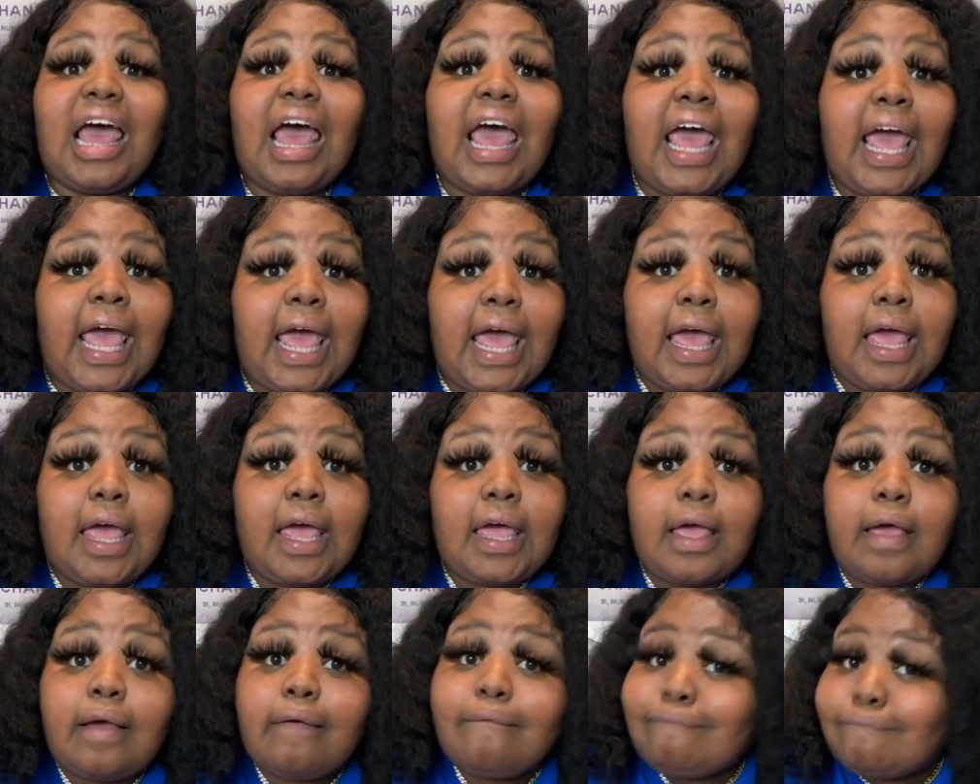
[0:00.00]

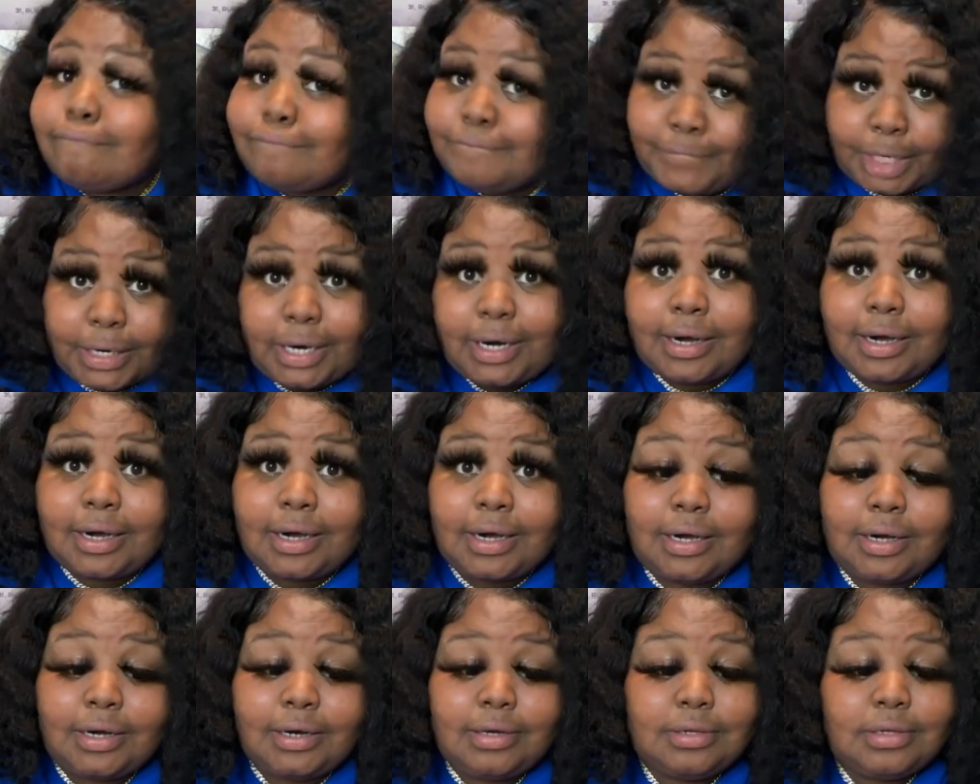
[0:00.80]
Ever.